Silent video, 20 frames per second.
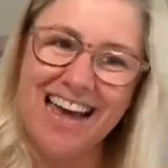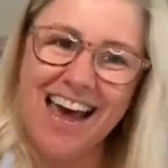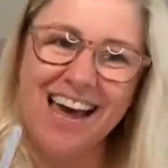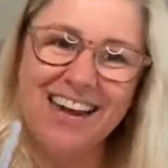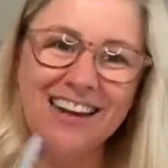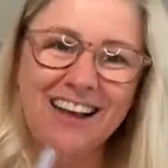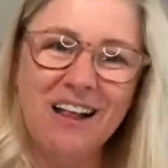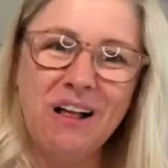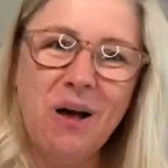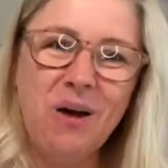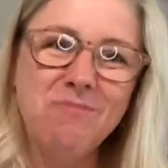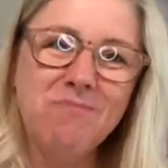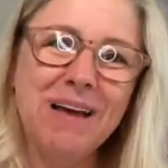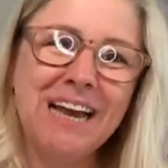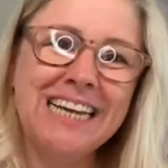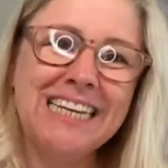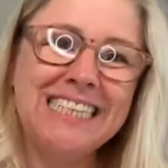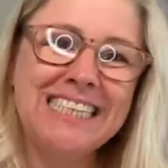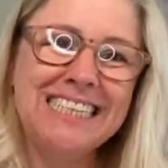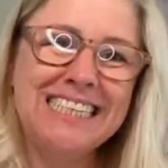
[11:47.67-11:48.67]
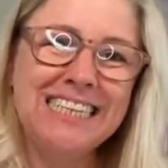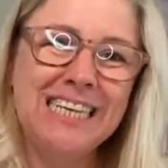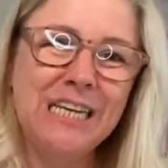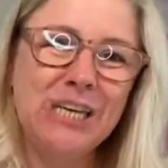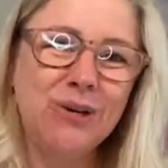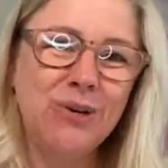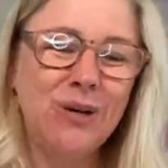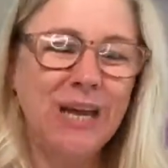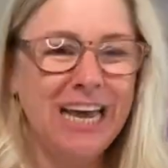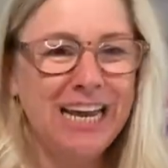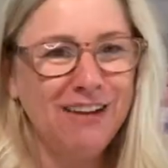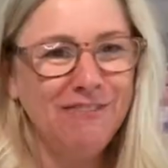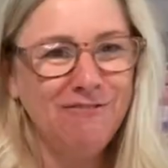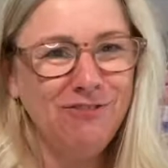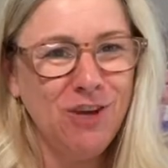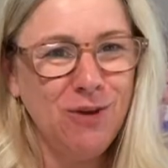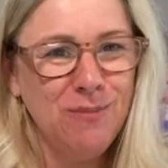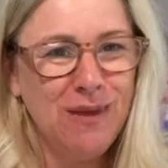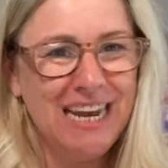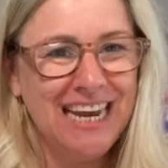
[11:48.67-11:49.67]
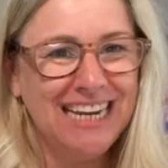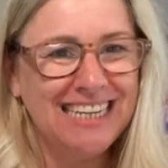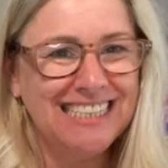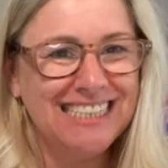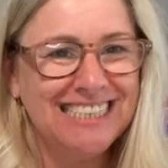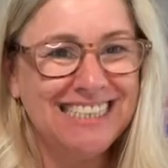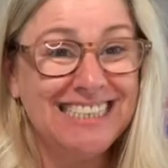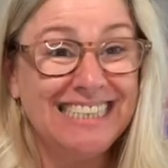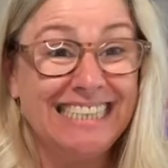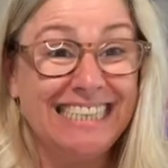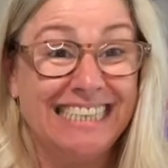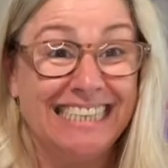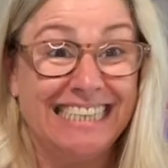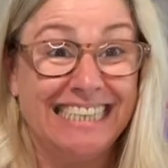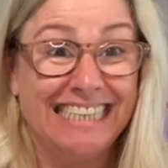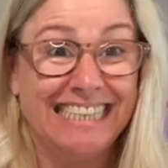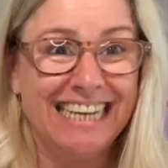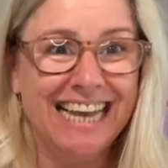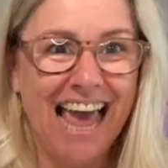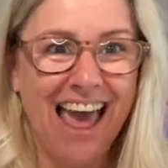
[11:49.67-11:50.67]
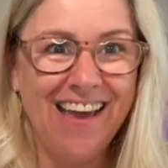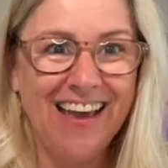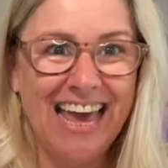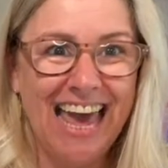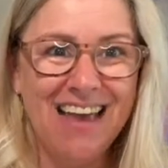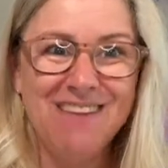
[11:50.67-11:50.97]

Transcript: and I'll come back and see you in a few minutes. Okay?